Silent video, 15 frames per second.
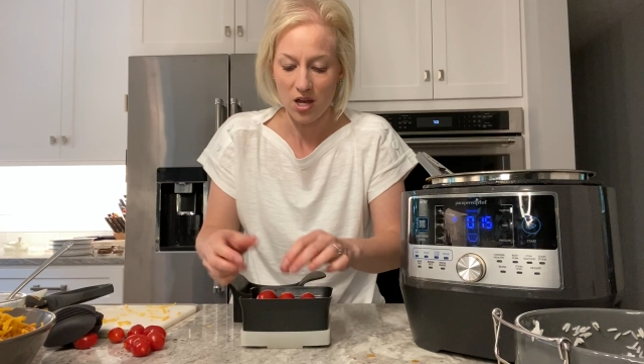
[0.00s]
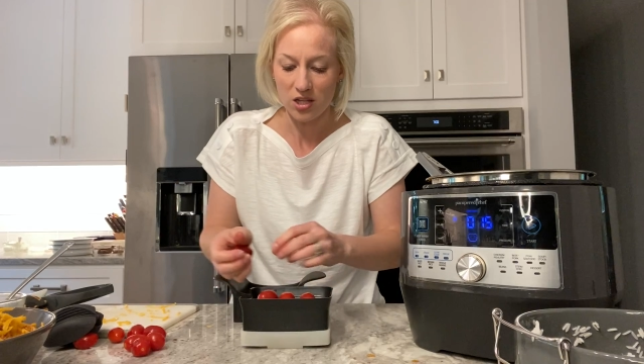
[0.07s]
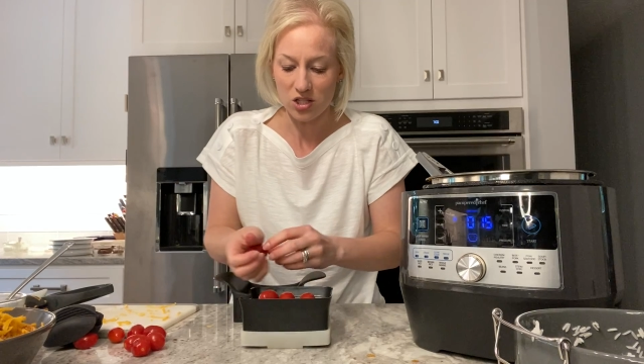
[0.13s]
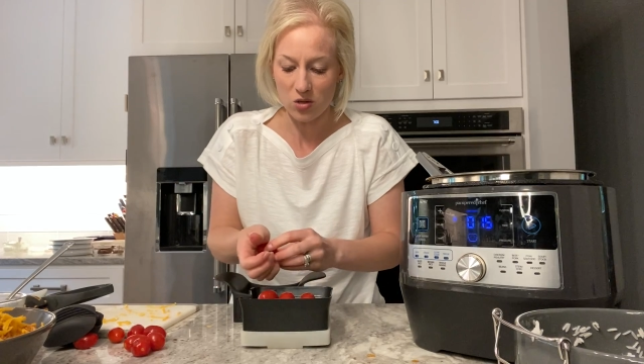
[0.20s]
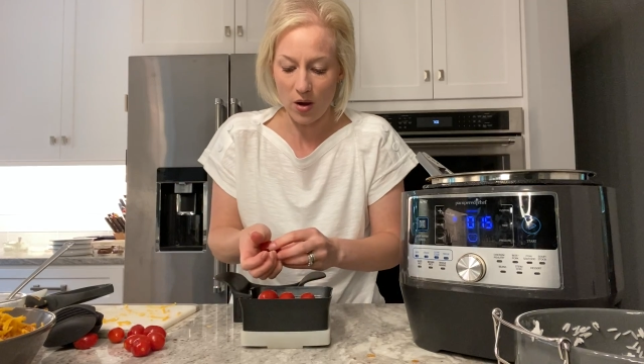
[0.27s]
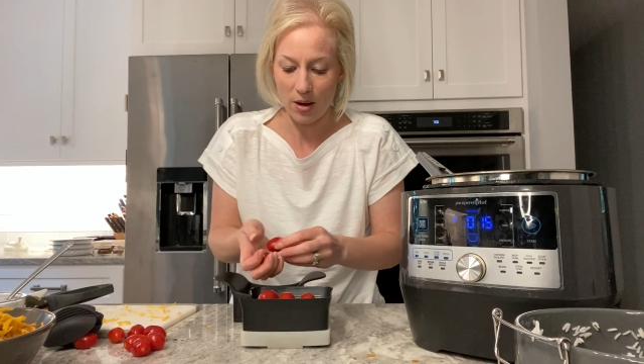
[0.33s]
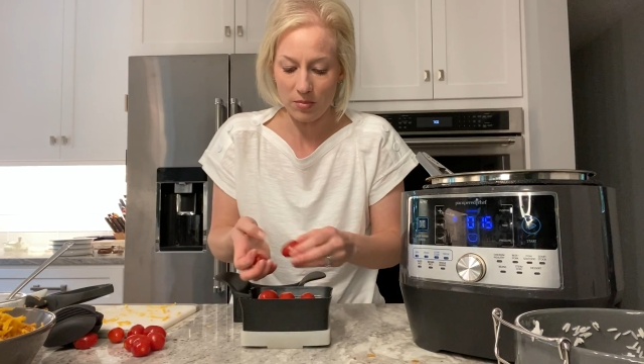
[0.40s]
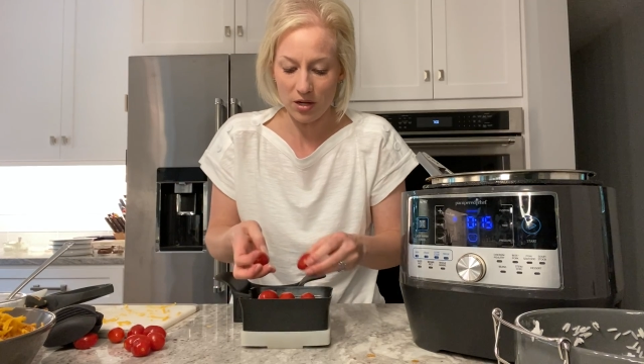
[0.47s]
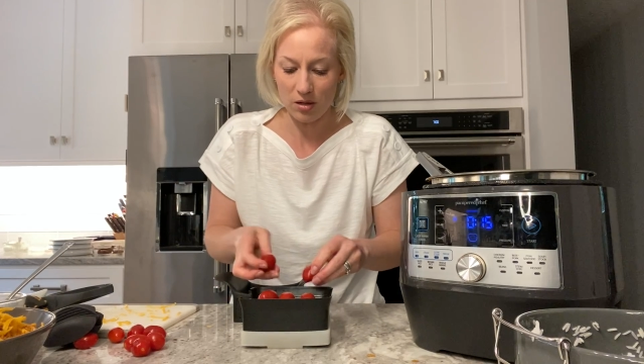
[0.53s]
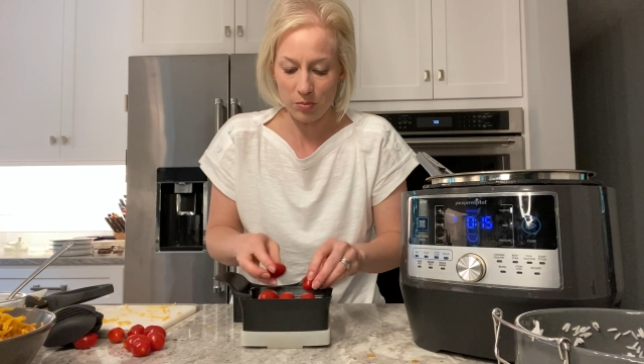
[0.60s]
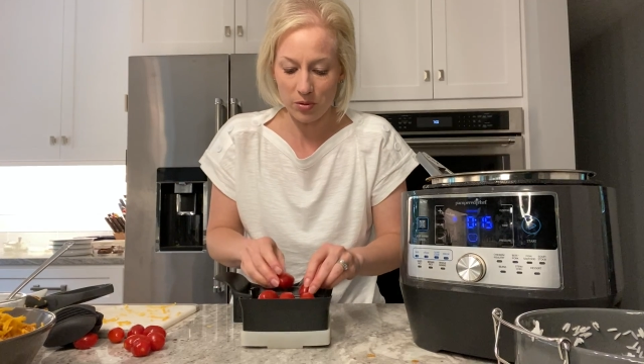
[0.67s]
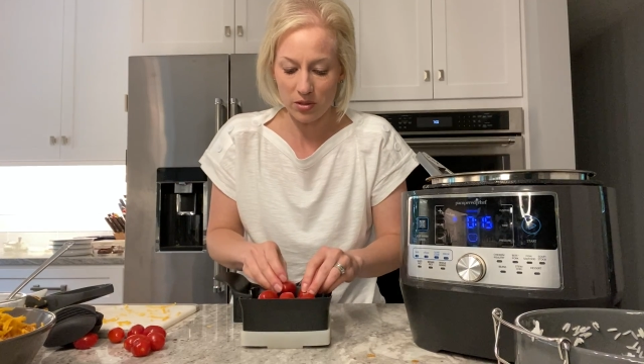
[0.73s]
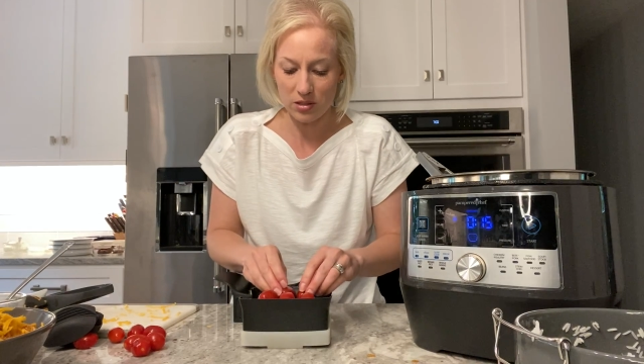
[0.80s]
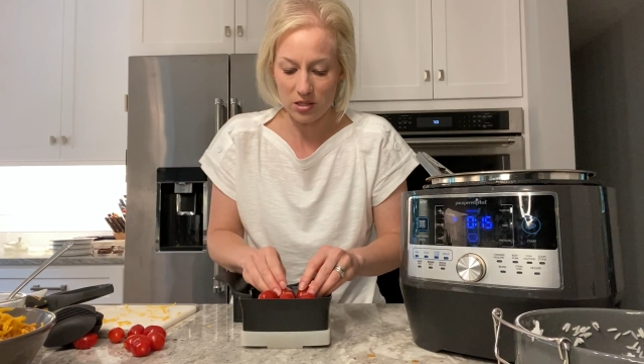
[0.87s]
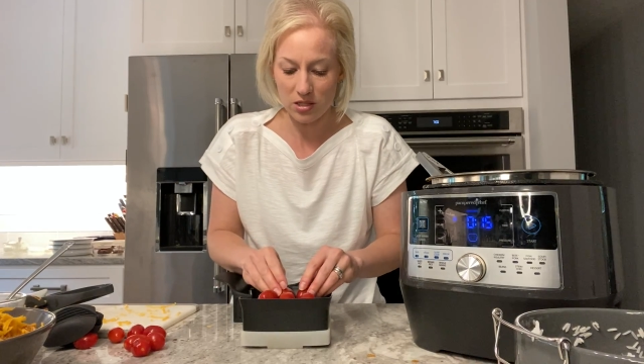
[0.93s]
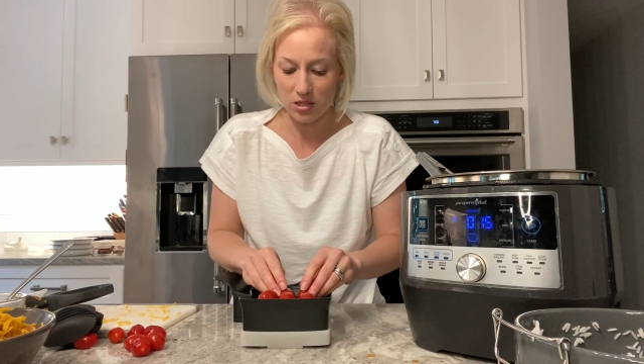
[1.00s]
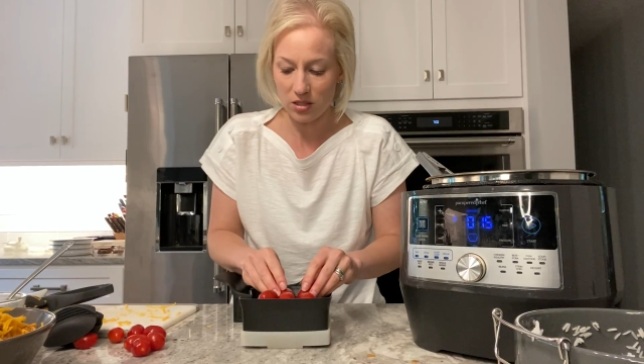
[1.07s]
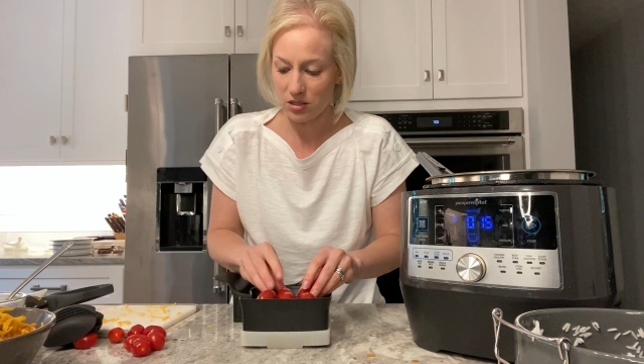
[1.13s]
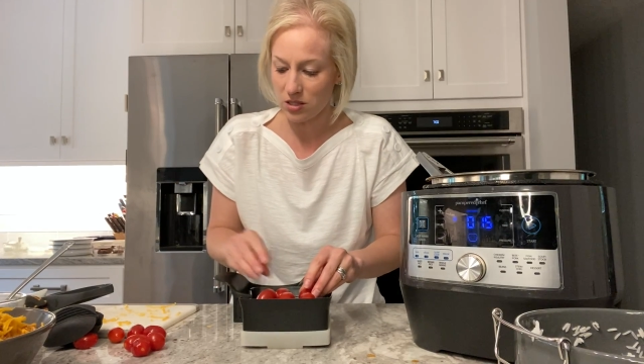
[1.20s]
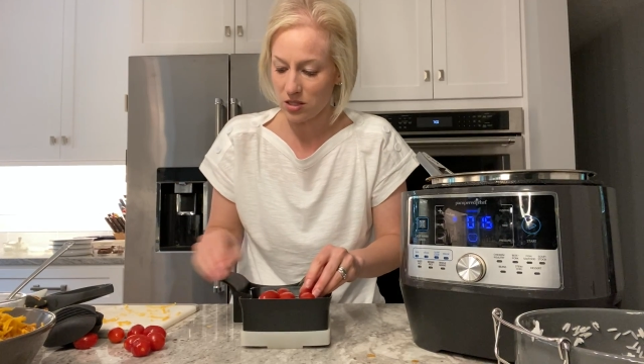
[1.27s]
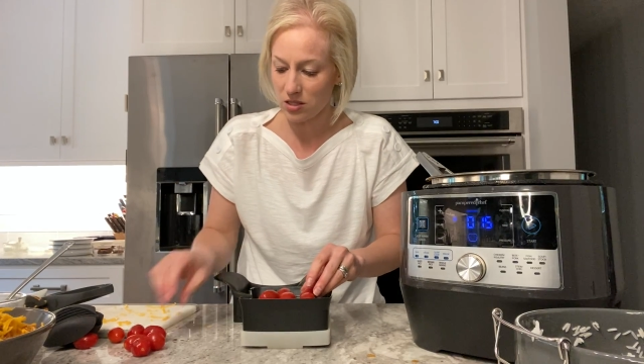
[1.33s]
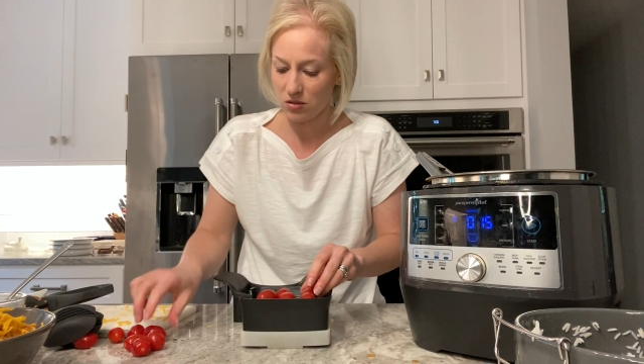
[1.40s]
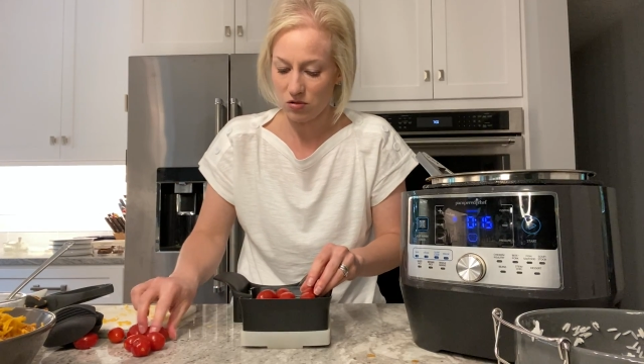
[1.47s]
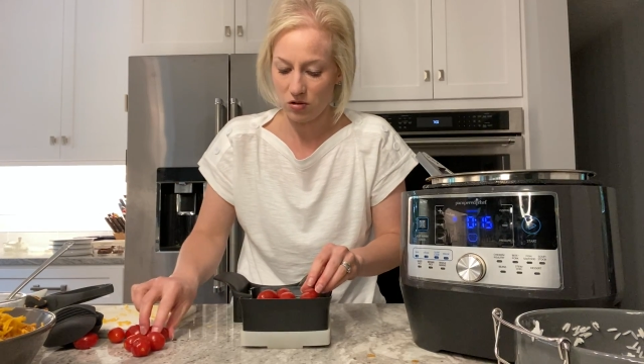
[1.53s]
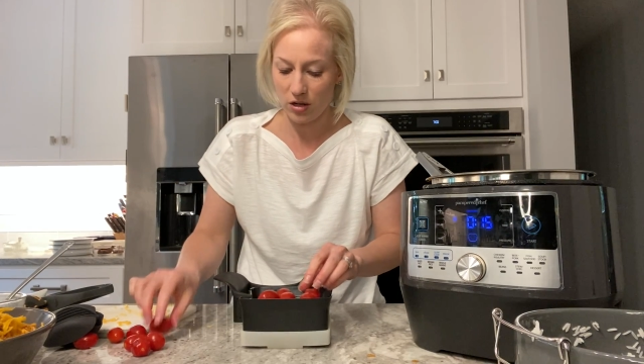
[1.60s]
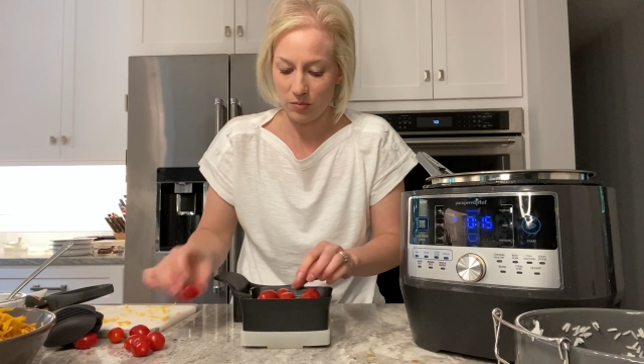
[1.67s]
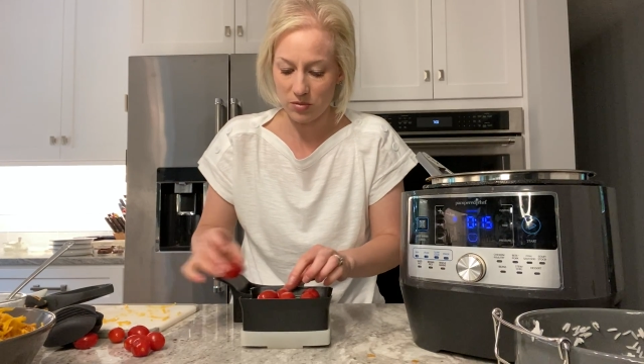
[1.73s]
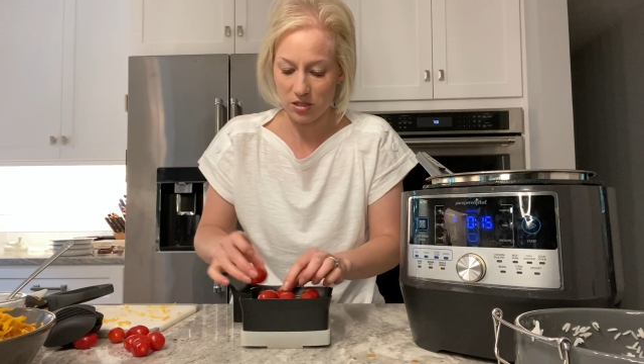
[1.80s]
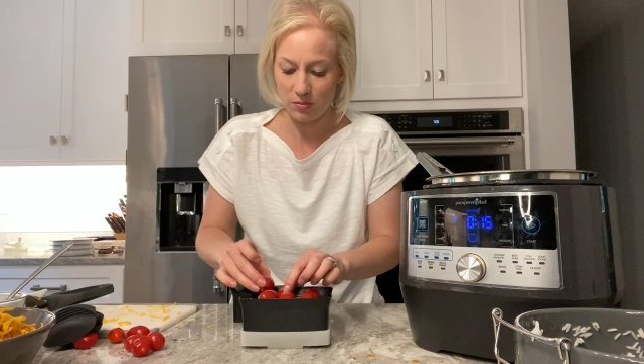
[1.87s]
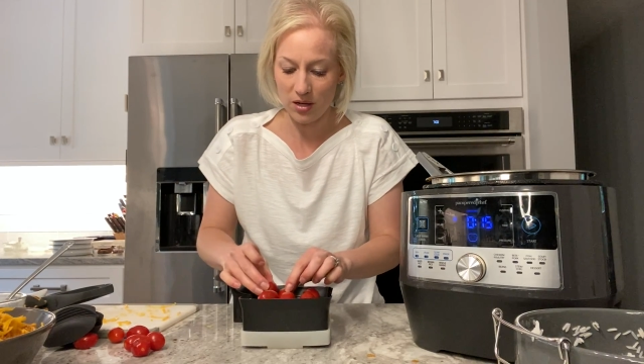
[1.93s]
So I'm gonna put 6 little
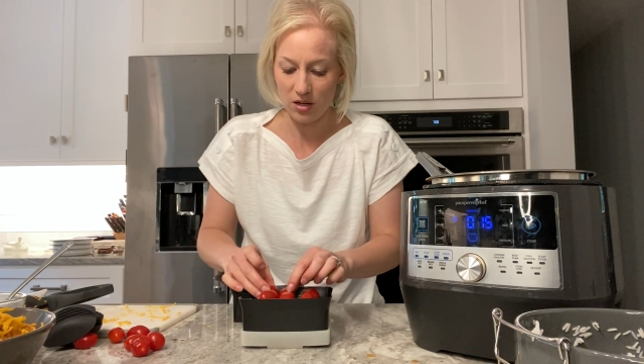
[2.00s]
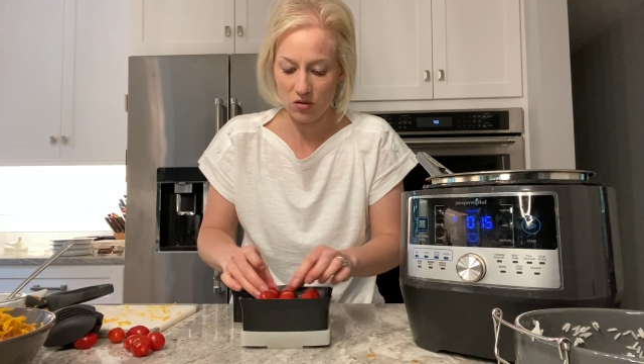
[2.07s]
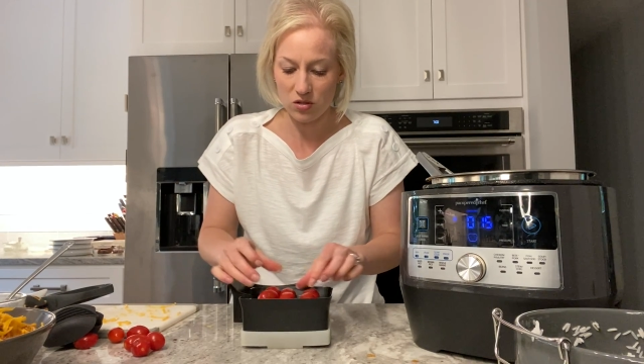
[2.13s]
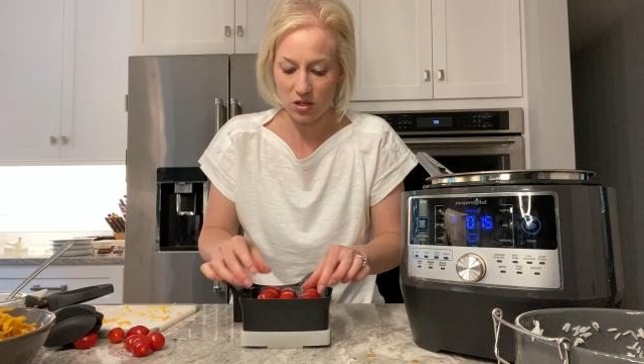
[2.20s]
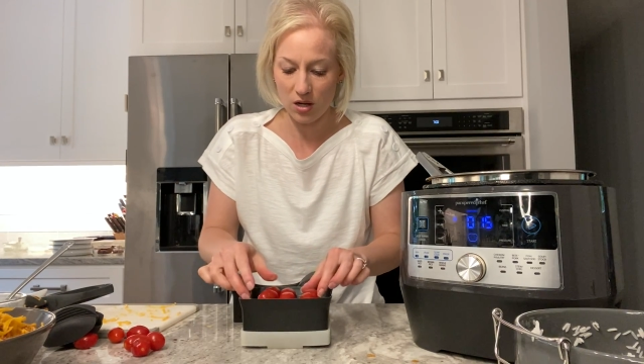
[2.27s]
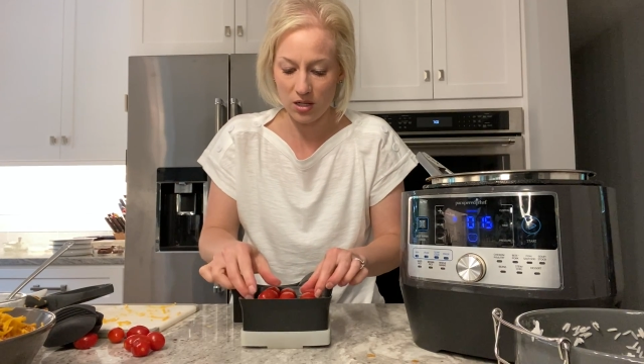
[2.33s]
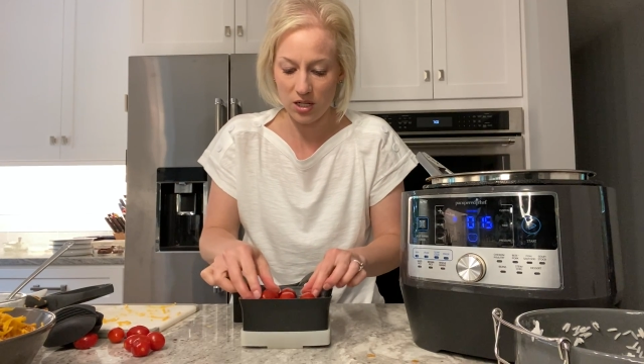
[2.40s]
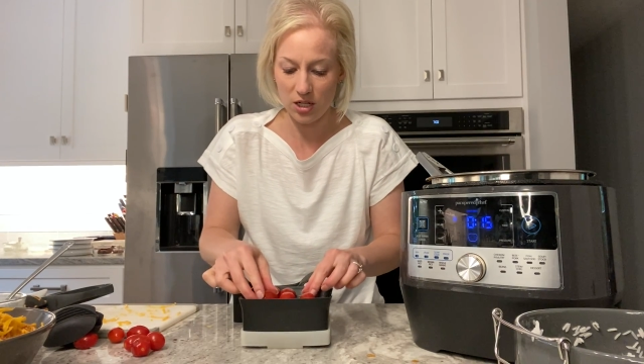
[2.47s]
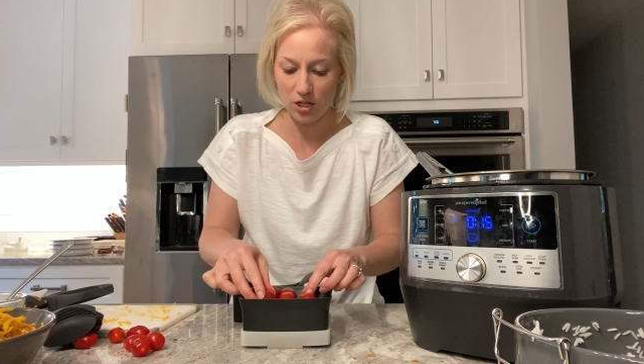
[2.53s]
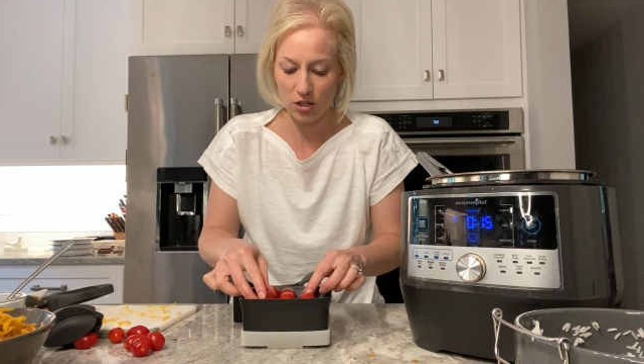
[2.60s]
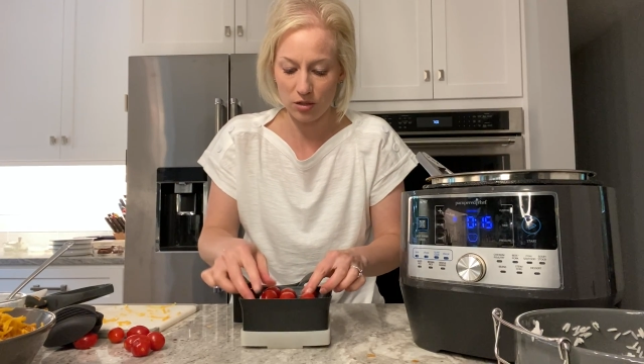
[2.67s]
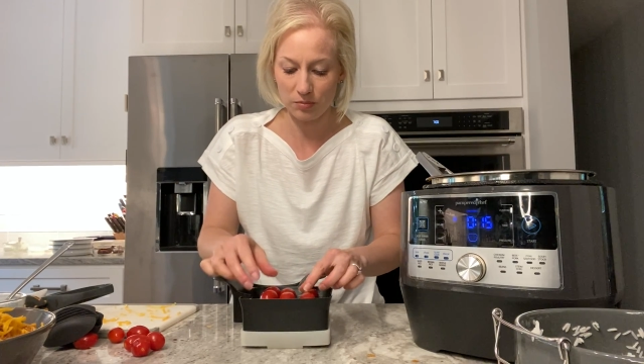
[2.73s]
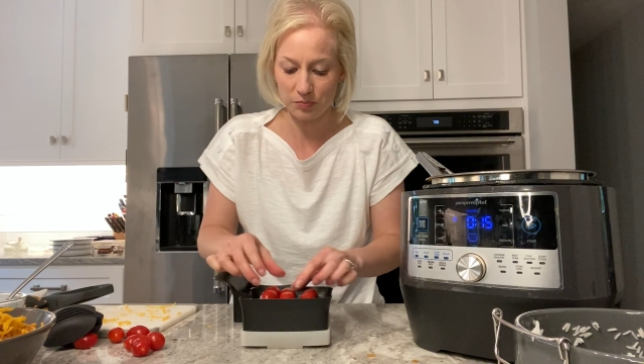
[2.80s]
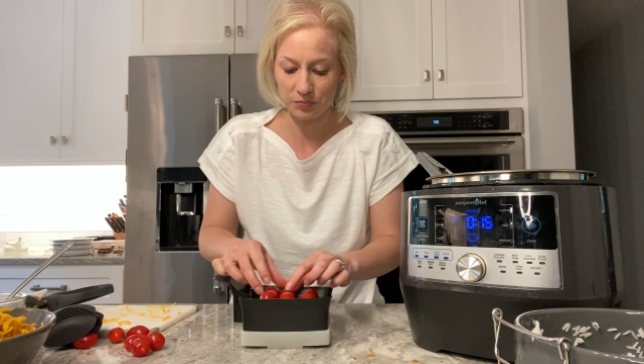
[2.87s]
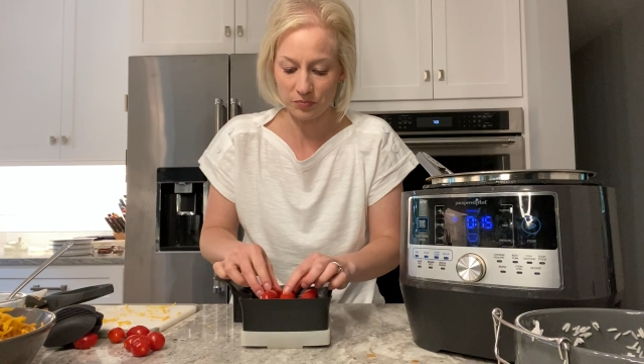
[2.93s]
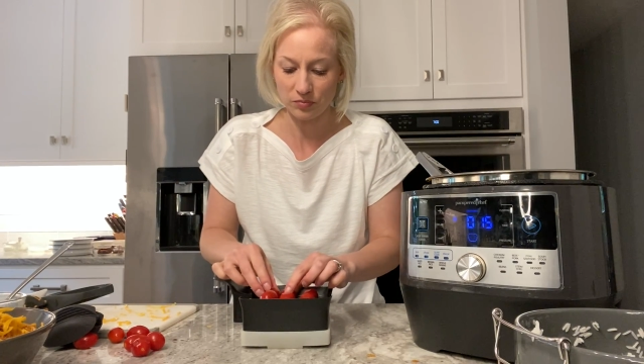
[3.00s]
grape tomatoes on here.